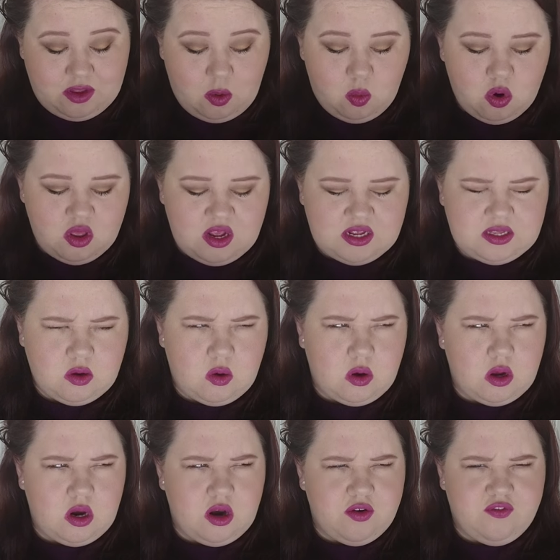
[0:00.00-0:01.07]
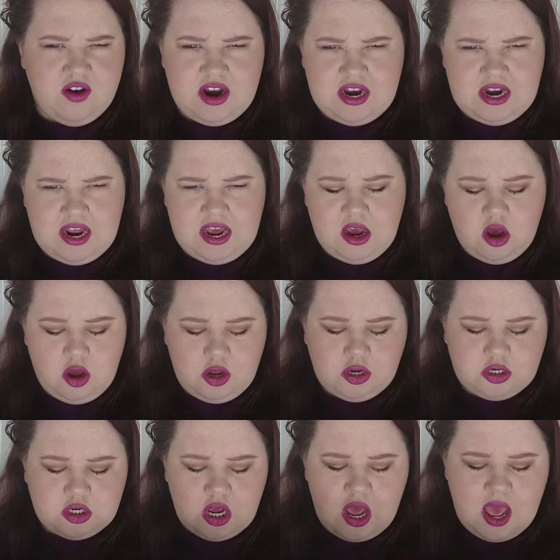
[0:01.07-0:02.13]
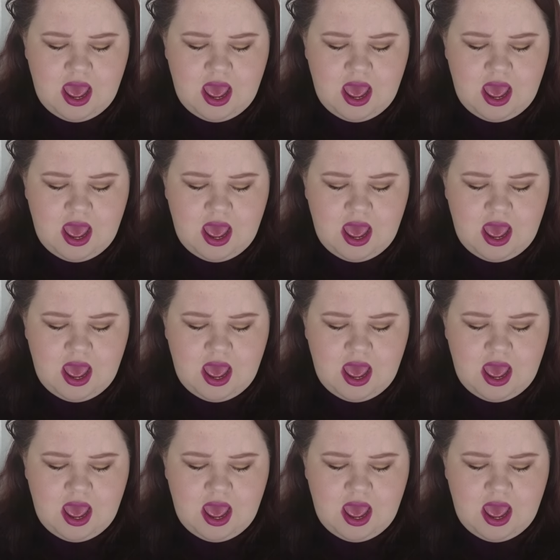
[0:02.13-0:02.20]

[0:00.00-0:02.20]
I wore this on Friday night out